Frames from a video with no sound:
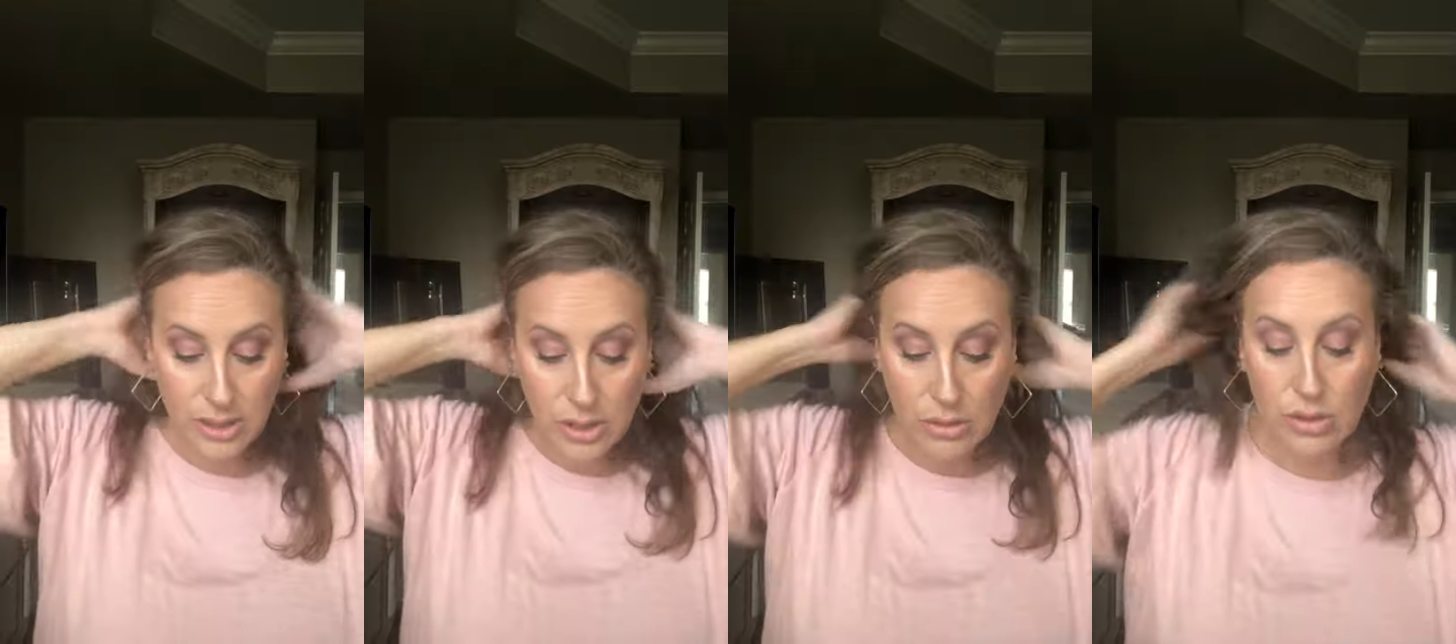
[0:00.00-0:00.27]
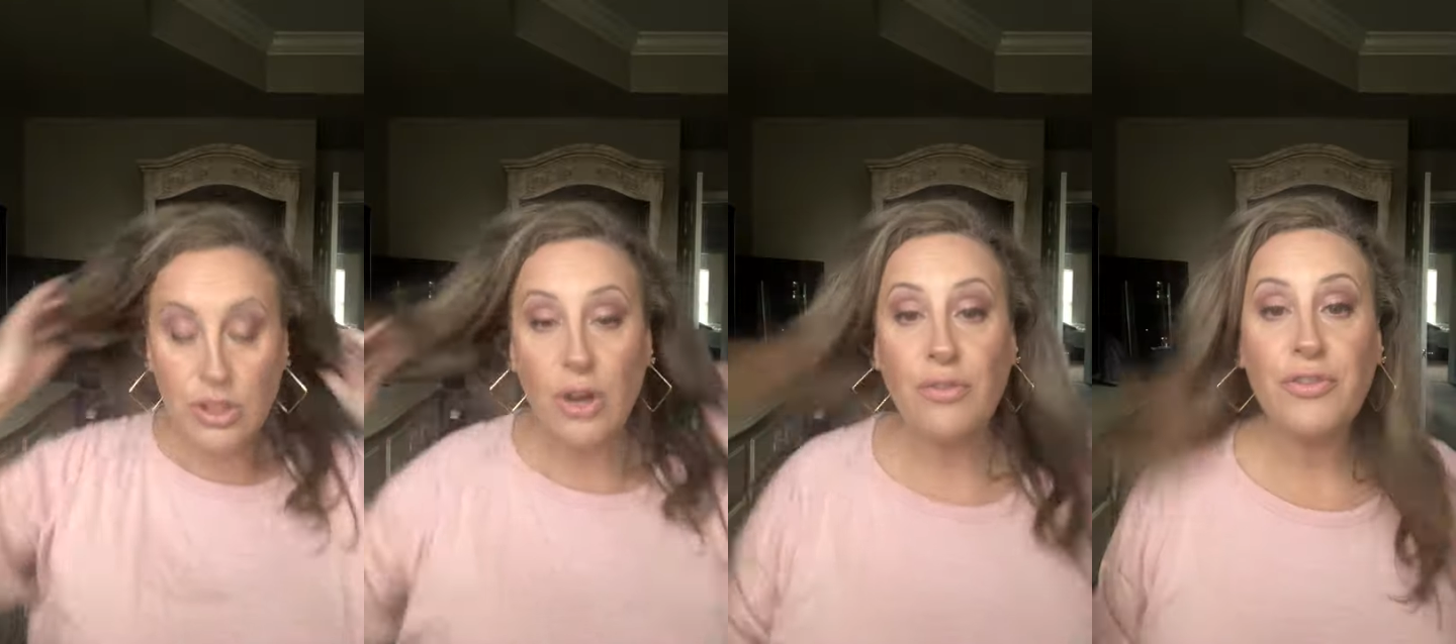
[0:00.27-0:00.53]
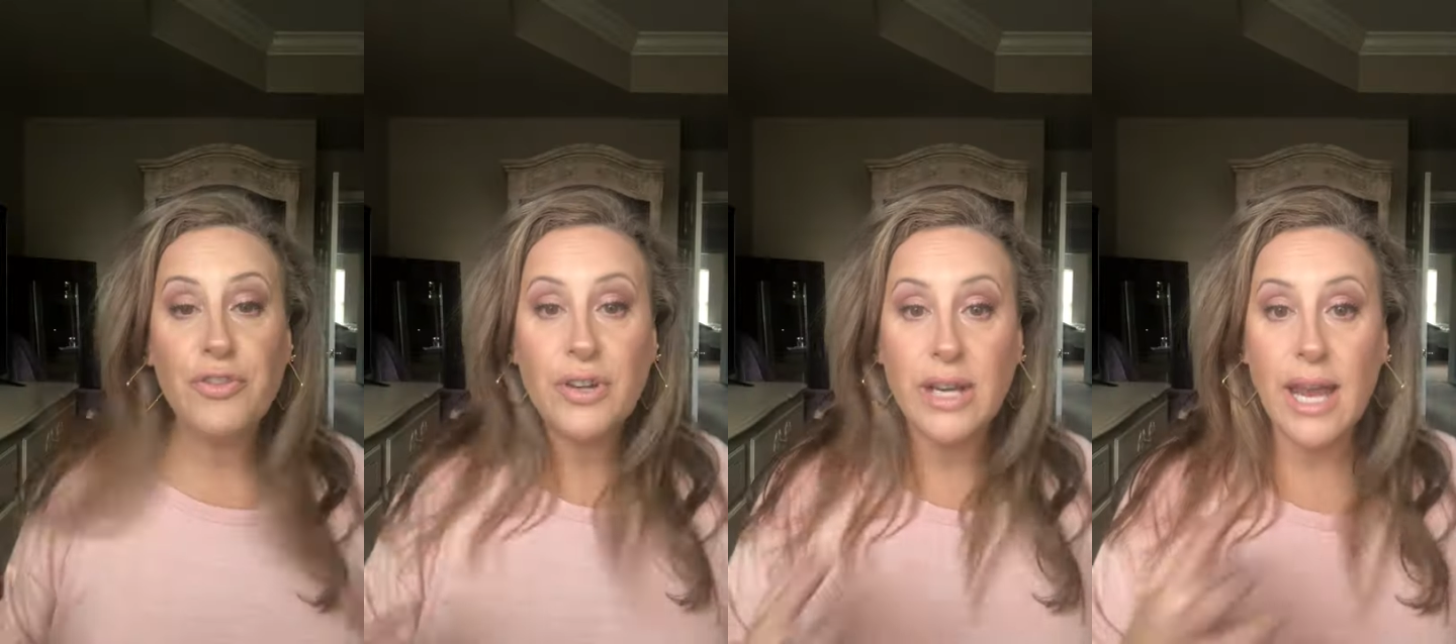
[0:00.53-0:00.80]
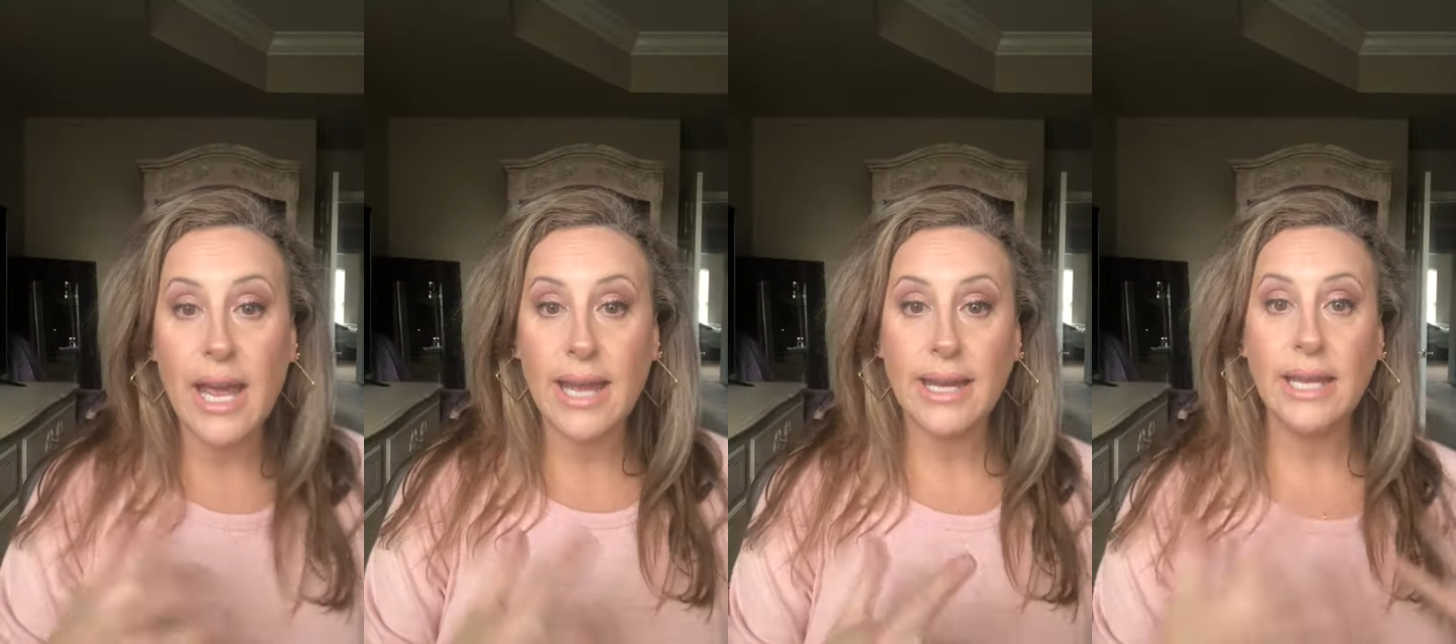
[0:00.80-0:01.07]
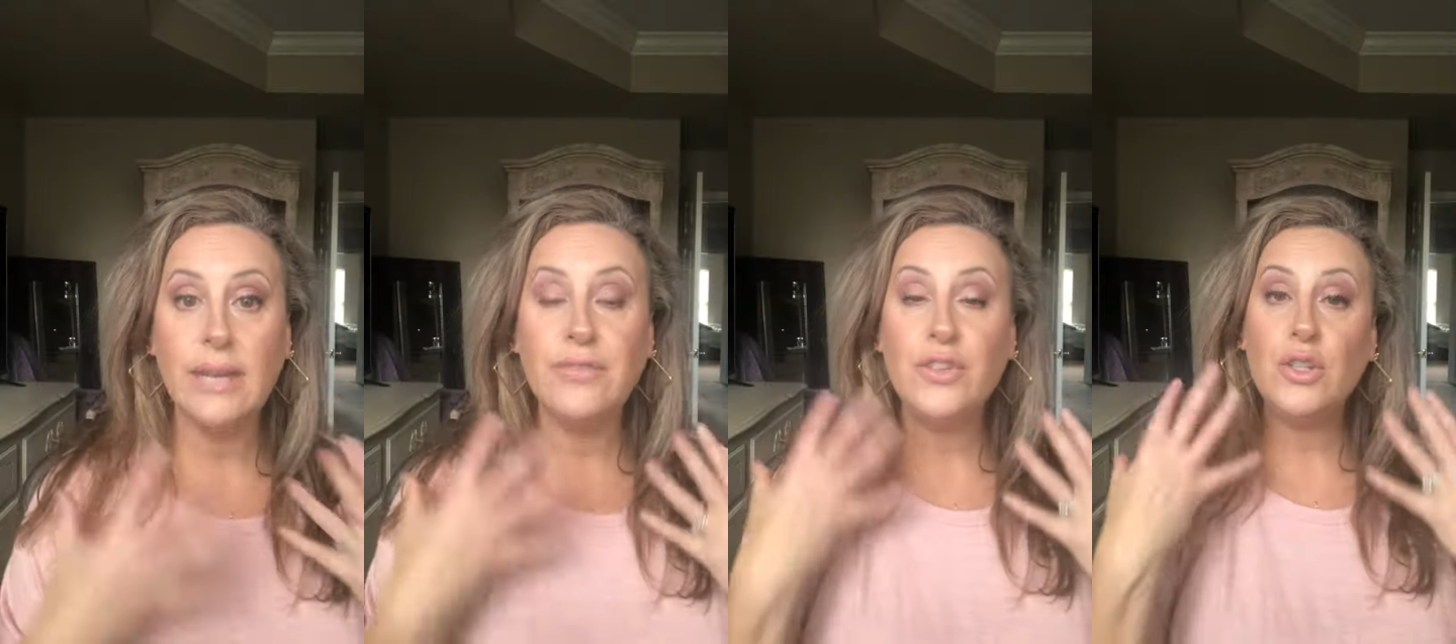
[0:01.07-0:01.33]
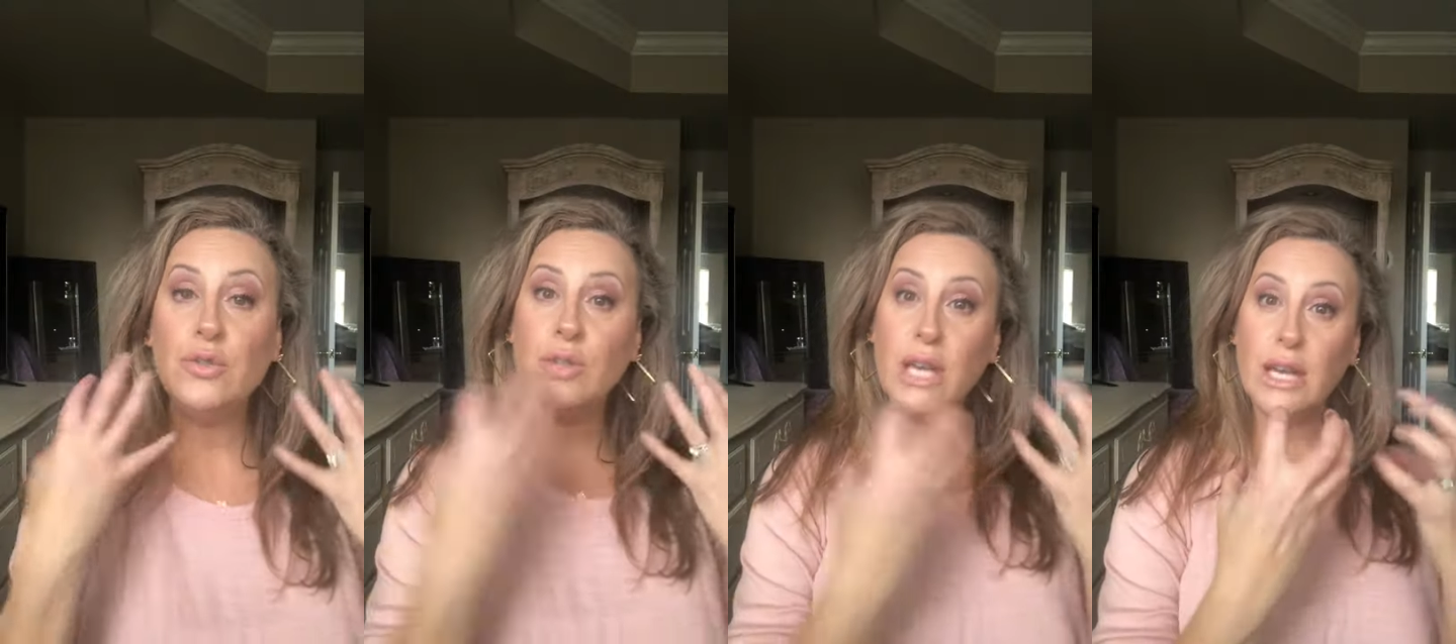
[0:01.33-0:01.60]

So don't forget, if, you,